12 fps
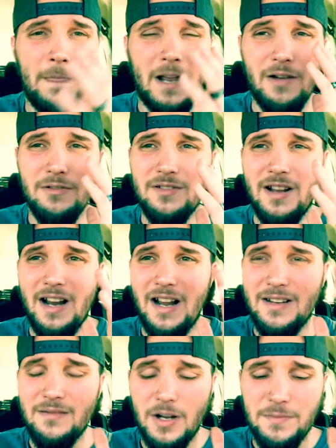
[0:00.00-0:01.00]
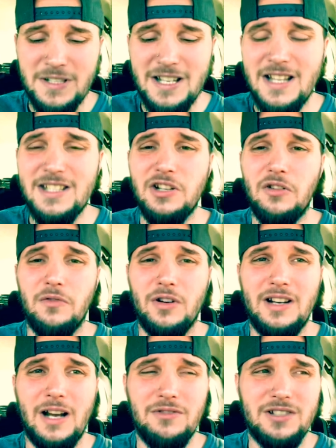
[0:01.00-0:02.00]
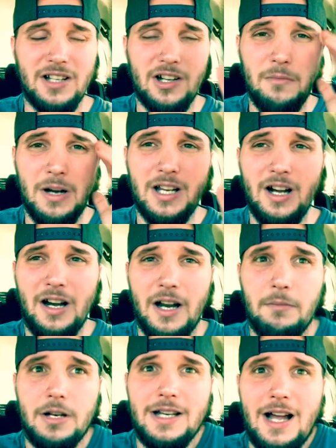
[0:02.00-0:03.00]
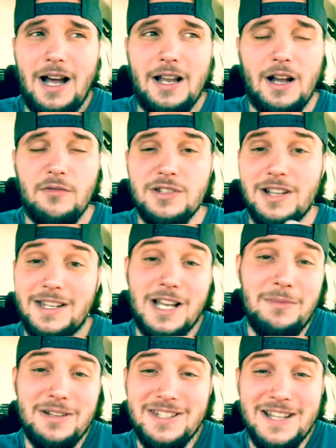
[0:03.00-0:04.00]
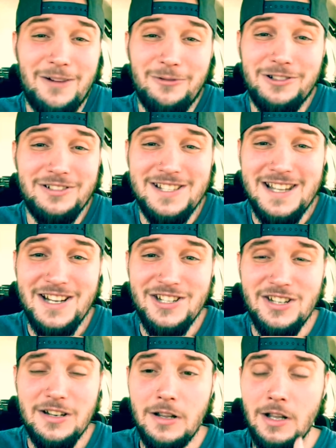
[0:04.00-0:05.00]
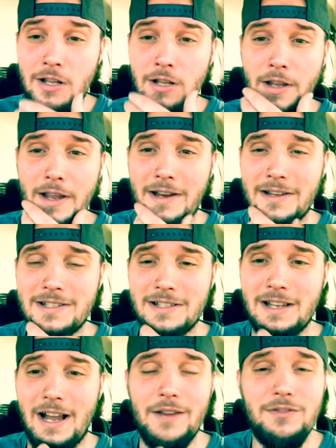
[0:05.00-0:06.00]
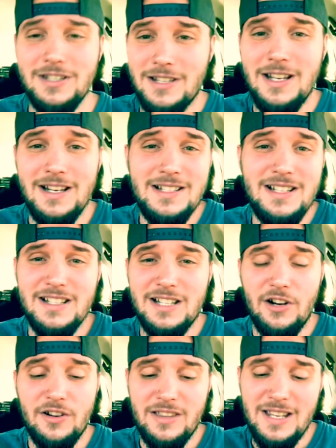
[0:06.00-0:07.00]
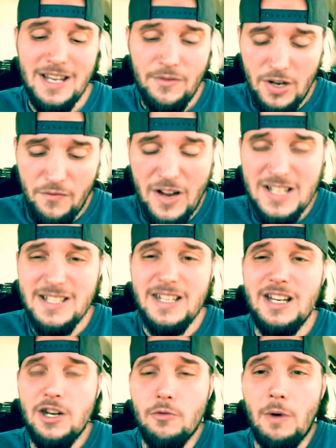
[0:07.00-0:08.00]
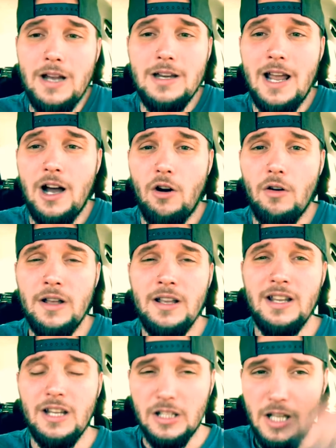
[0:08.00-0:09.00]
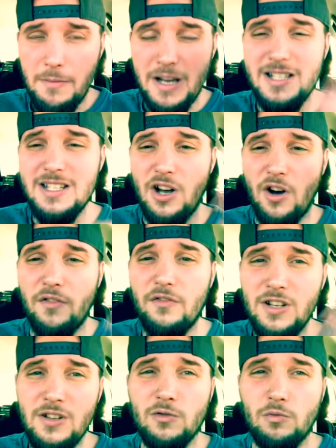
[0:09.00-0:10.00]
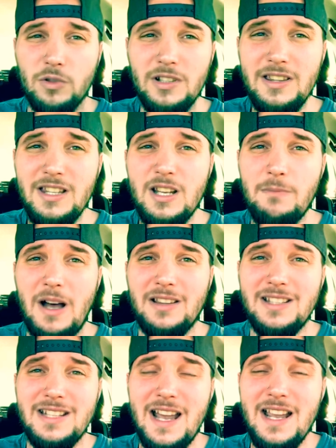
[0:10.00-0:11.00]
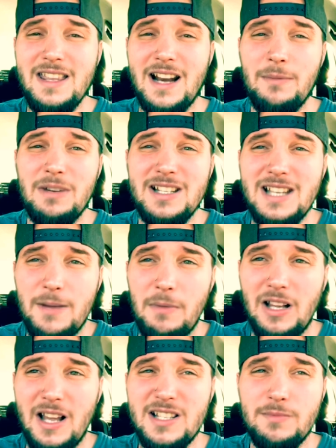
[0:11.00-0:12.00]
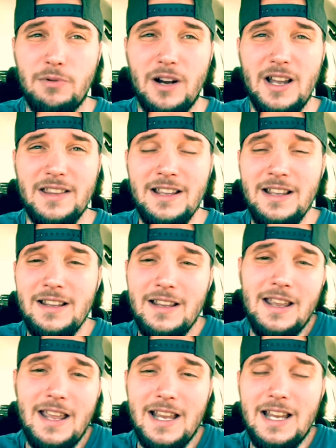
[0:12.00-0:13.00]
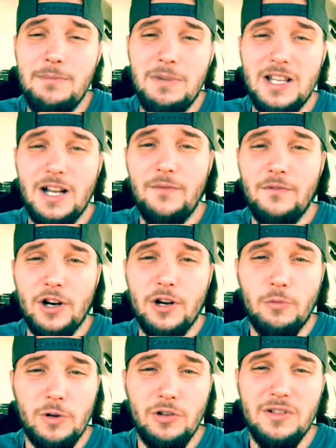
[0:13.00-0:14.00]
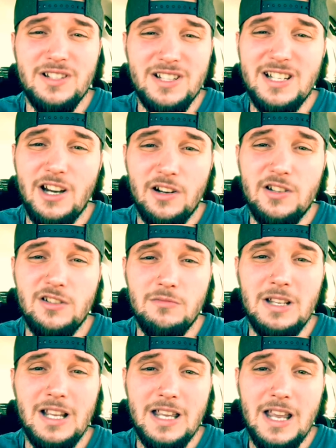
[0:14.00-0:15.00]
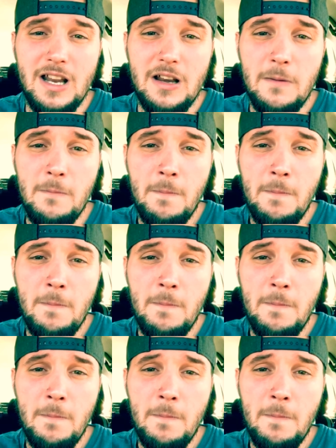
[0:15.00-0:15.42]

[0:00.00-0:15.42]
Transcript: and i was and i obsessed over it and i was like oh my god i'm gonna die i was like coming to that realization and it's kind of a, it is a scary thing even if i sit here right now and let myself really think about the day that i'm gonna take my last breath it can become very real and scary to me again